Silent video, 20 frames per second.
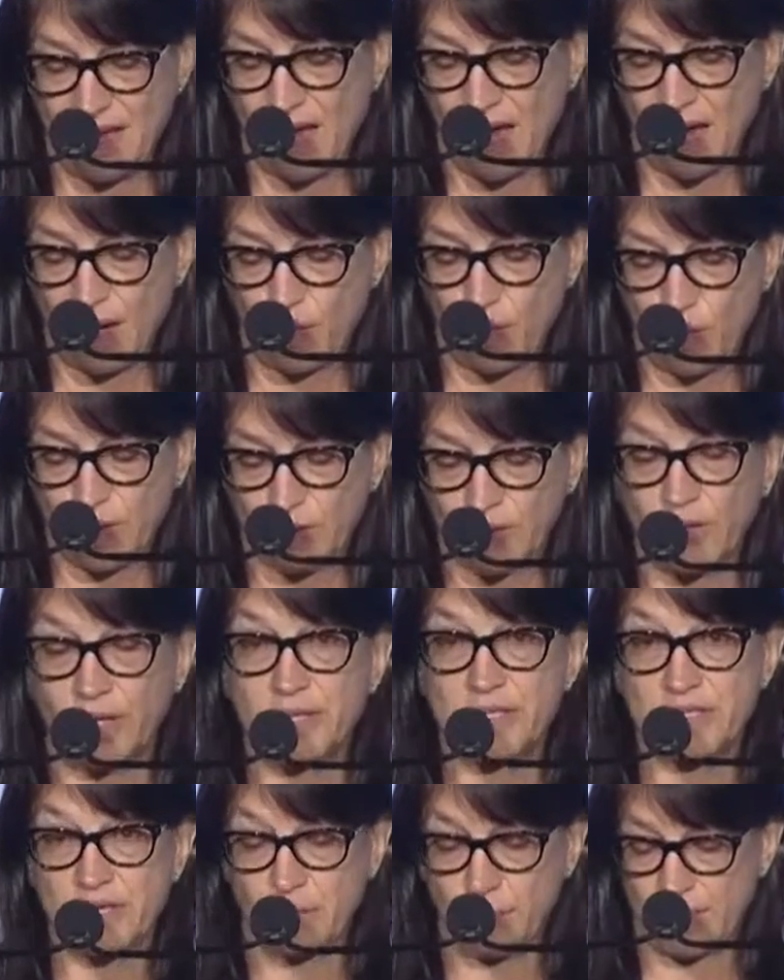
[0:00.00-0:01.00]
I worked
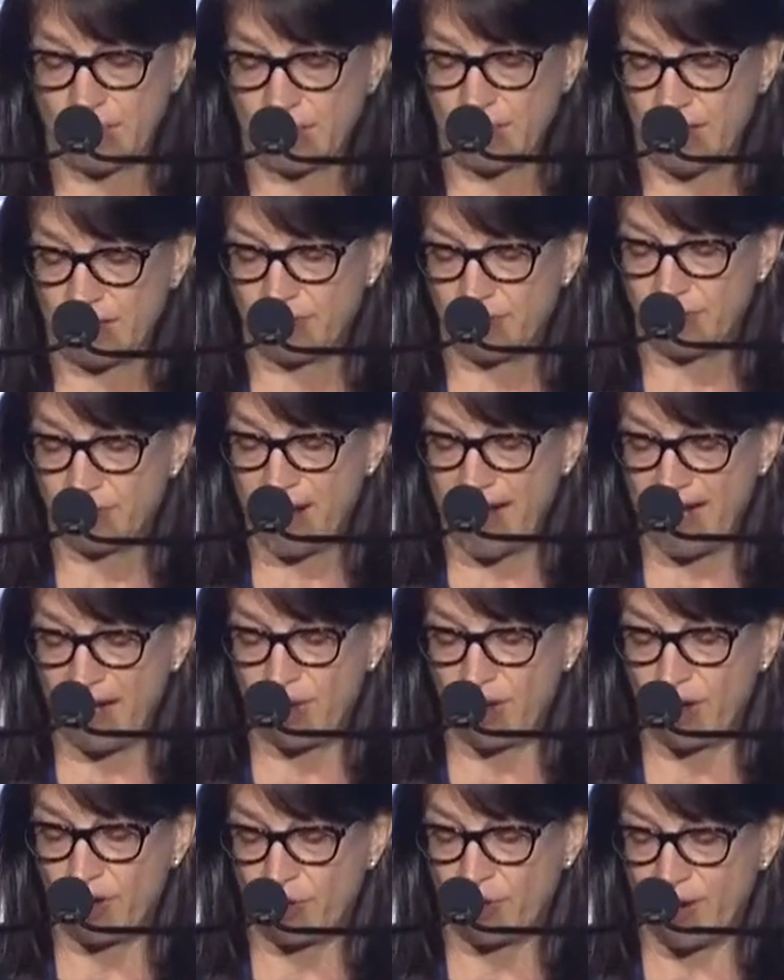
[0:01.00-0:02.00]
also at a lot of
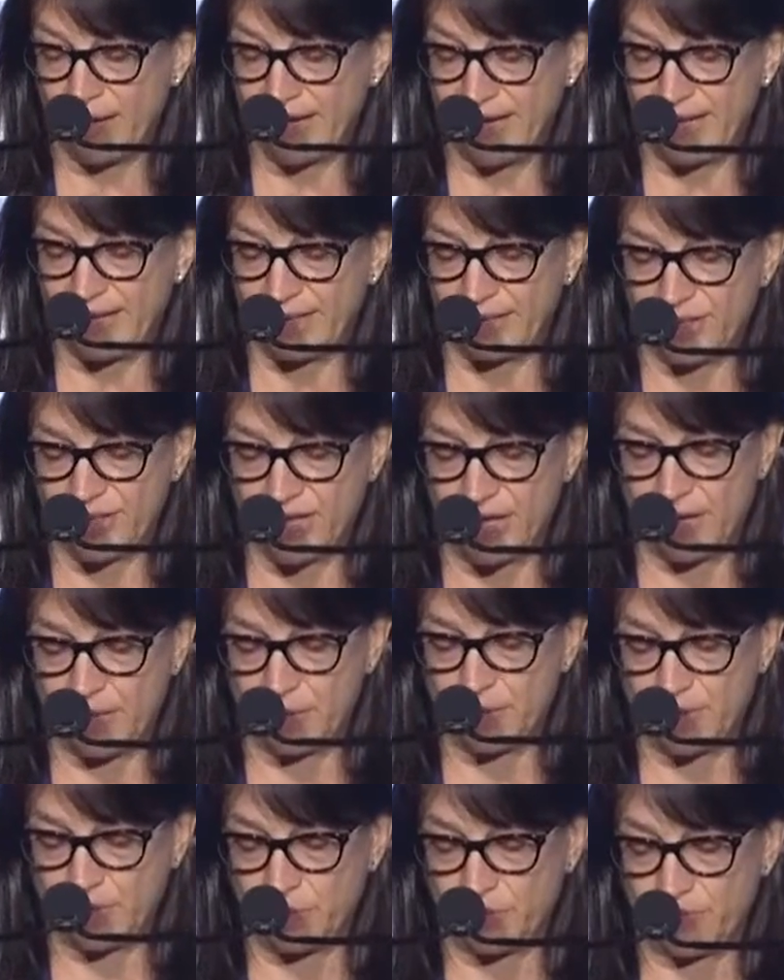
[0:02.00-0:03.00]
para-writing
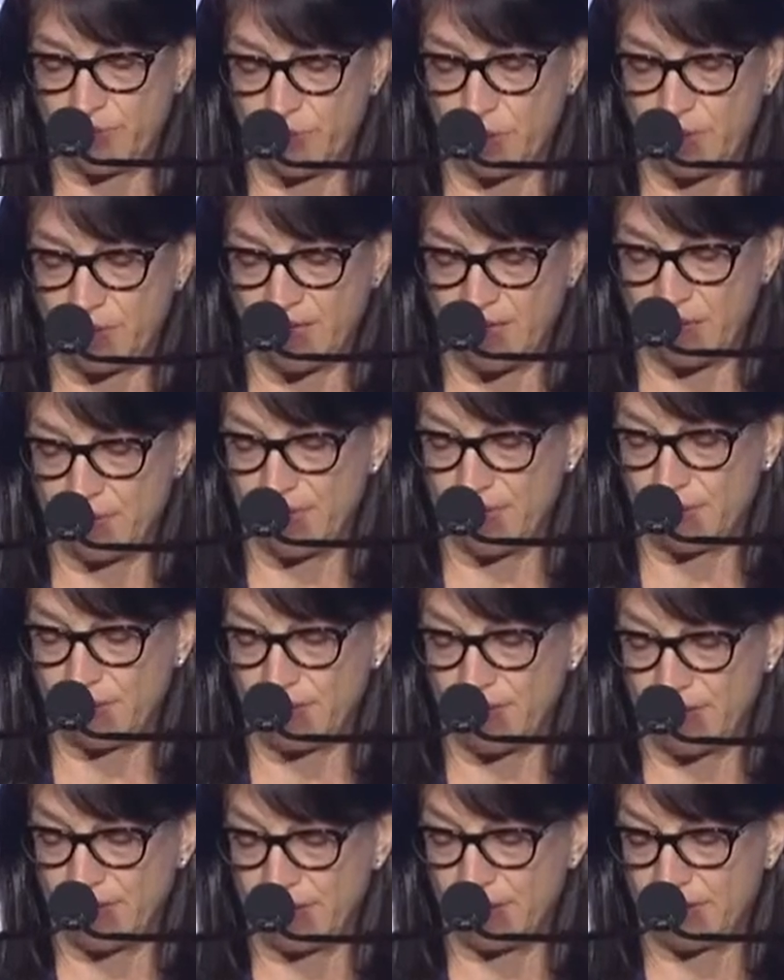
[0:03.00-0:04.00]
jobs before becoming a
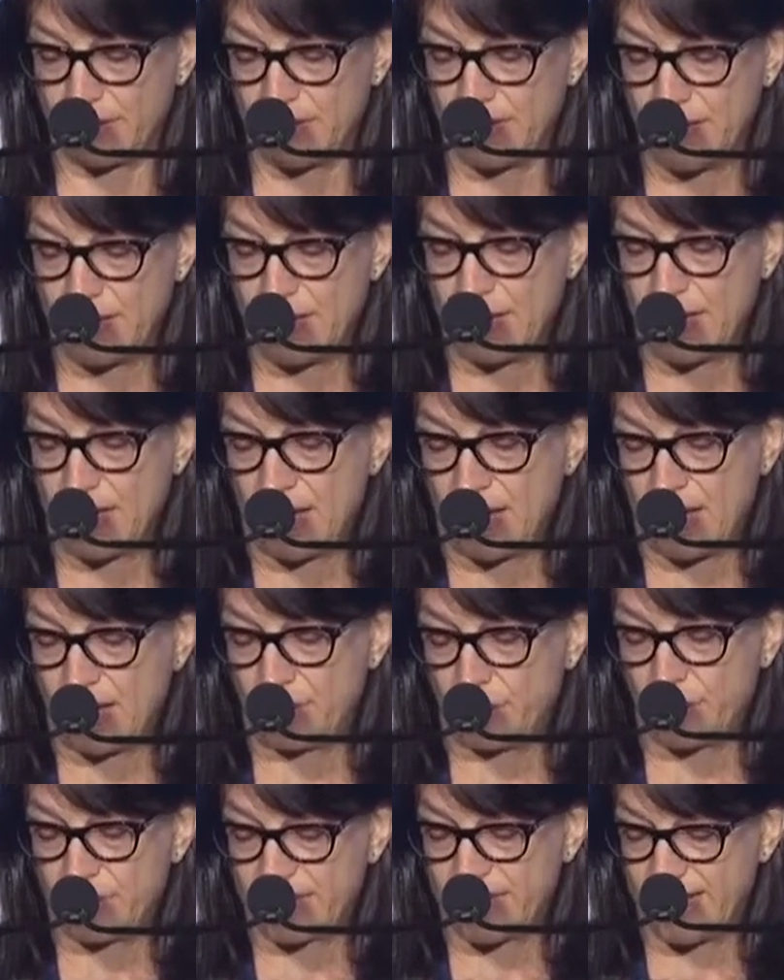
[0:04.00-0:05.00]
writer. I
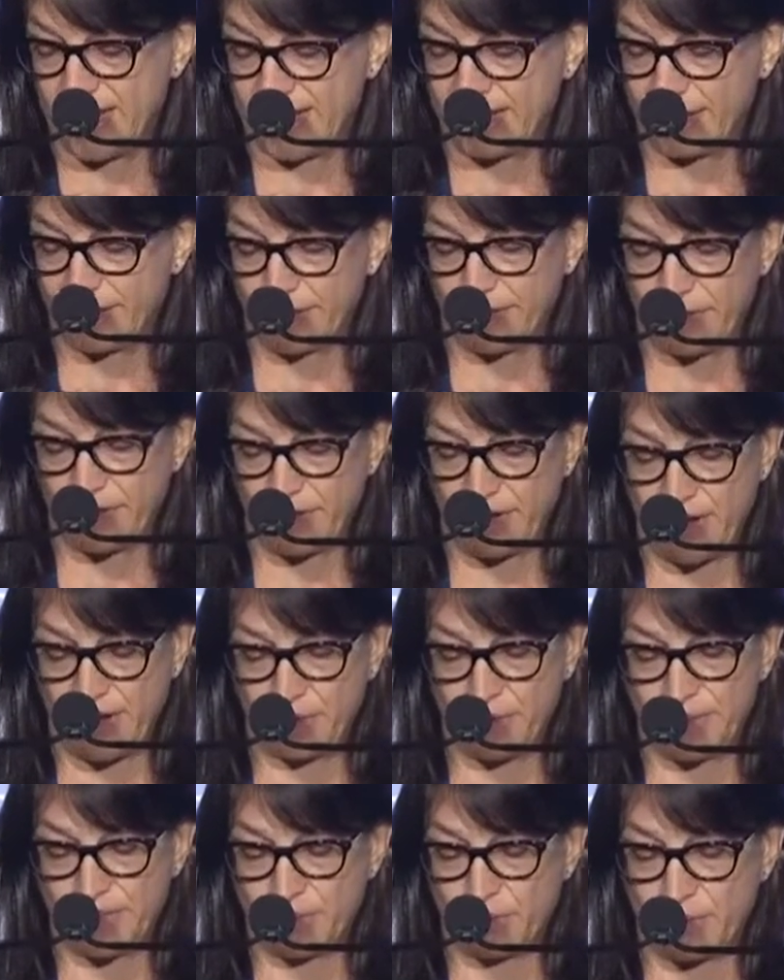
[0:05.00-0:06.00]
was an editor, I
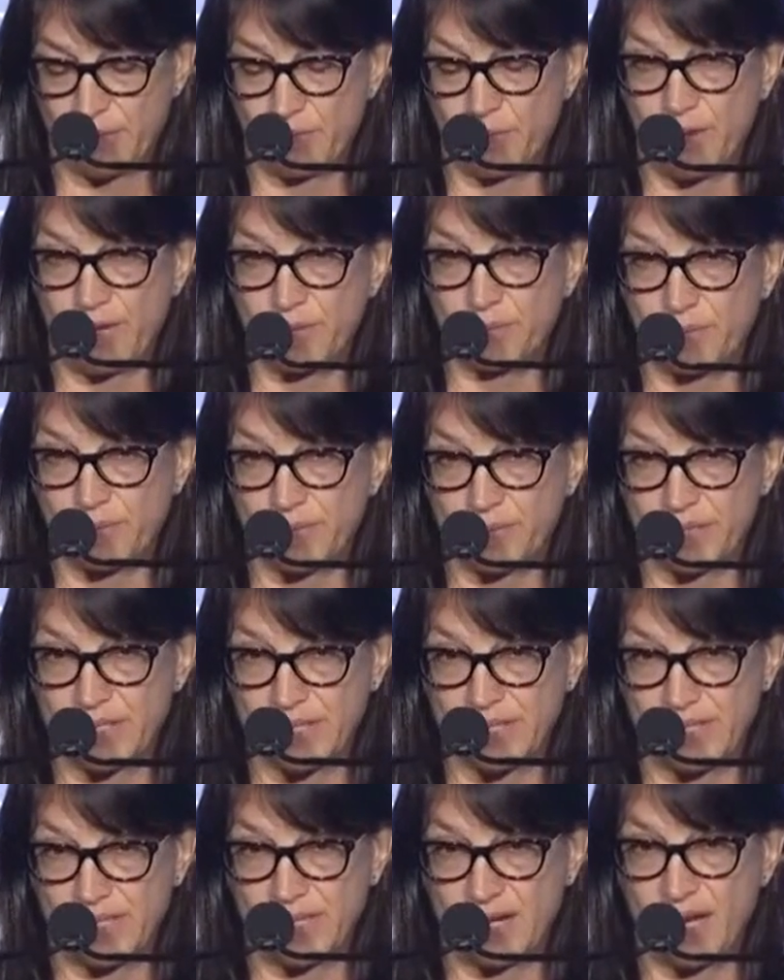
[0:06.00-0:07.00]
was a rewrite
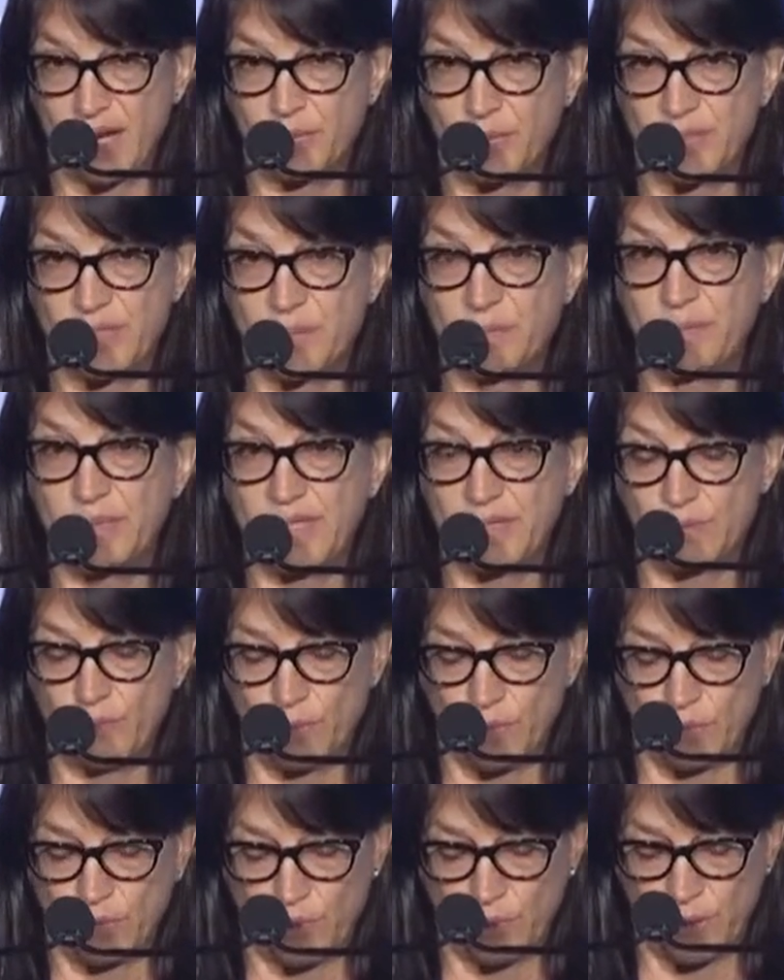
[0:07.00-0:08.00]
person, I was a beat
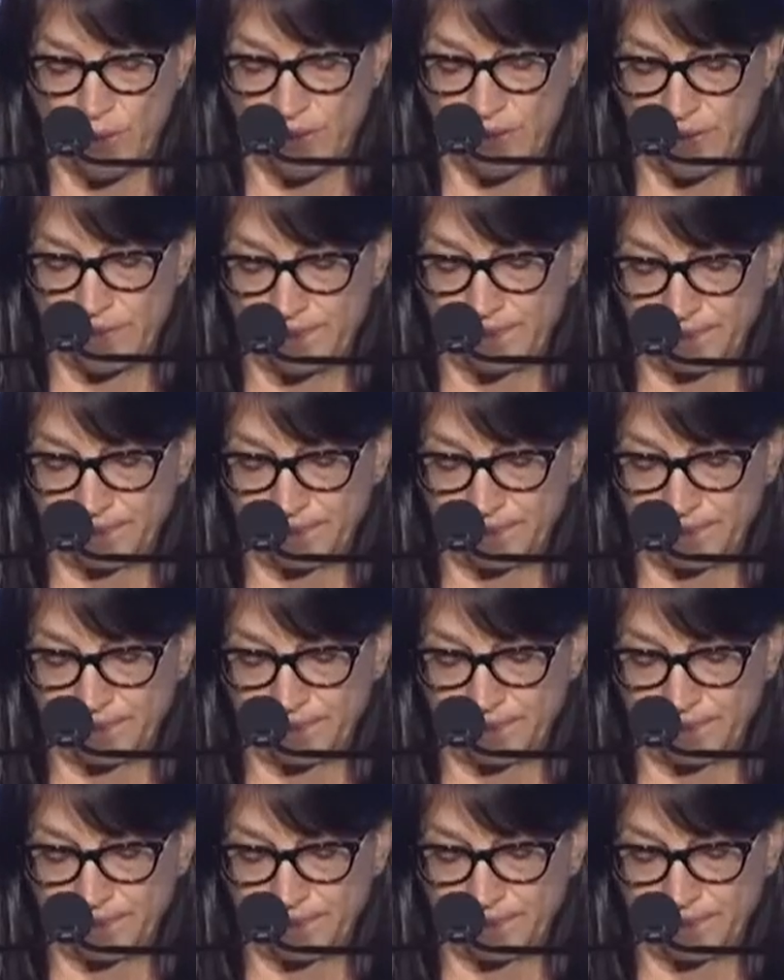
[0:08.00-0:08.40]
reporter.